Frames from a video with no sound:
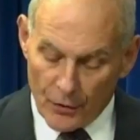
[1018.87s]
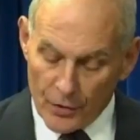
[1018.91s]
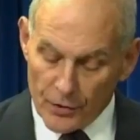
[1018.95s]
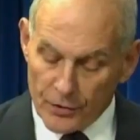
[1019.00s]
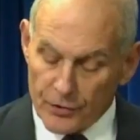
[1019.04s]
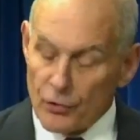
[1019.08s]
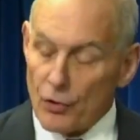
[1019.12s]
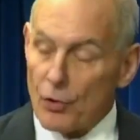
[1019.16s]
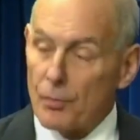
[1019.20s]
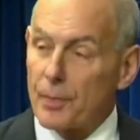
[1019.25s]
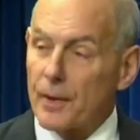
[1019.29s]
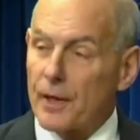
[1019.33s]

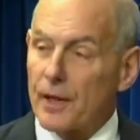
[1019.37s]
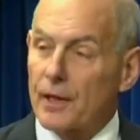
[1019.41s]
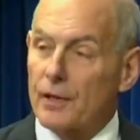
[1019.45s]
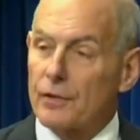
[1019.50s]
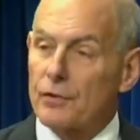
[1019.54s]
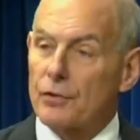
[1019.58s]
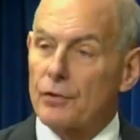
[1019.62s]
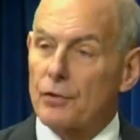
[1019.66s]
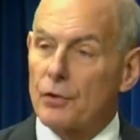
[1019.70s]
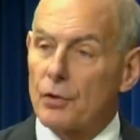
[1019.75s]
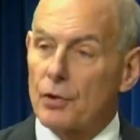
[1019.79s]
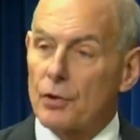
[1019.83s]
first opening
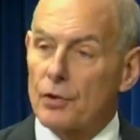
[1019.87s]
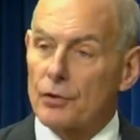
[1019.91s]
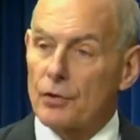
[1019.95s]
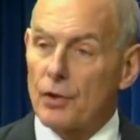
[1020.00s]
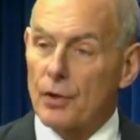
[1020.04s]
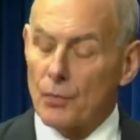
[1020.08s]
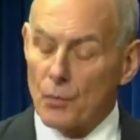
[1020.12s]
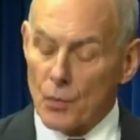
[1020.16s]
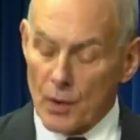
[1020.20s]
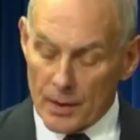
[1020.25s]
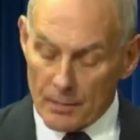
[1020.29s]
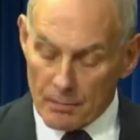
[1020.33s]
its
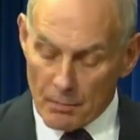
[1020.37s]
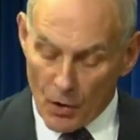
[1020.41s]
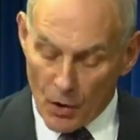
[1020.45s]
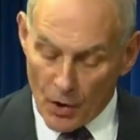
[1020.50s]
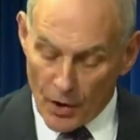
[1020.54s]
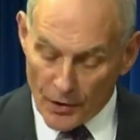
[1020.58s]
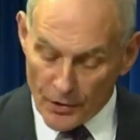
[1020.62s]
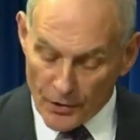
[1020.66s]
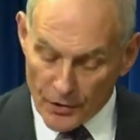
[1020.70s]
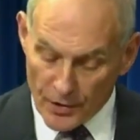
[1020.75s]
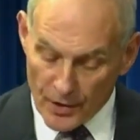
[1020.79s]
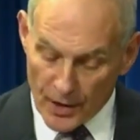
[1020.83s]
doors on 1
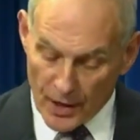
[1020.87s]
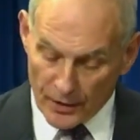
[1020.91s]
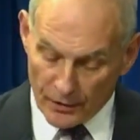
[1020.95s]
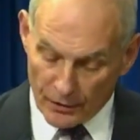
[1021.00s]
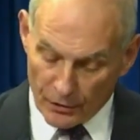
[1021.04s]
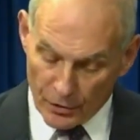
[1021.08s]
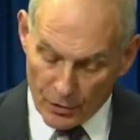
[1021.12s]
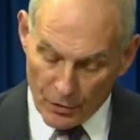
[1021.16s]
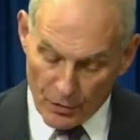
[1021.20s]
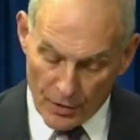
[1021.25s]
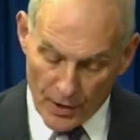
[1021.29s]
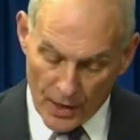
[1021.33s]
March
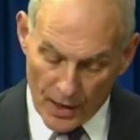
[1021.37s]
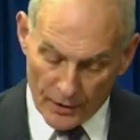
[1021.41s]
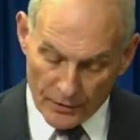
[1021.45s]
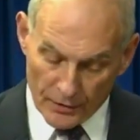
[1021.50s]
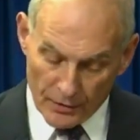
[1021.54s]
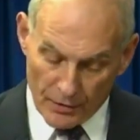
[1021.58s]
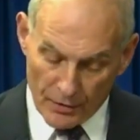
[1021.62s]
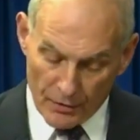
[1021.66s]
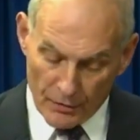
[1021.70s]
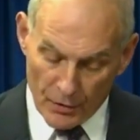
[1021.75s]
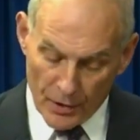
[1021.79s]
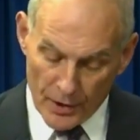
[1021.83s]

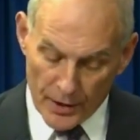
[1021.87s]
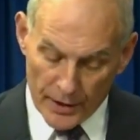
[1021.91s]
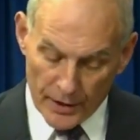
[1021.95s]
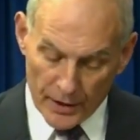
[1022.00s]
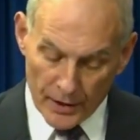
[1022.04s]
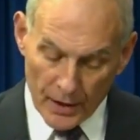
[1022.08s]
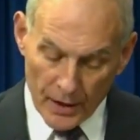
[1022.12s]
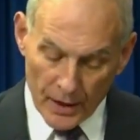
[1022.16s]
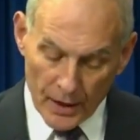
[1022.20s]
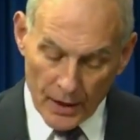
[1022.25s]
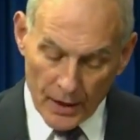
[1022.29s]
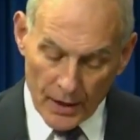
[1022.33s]
2003.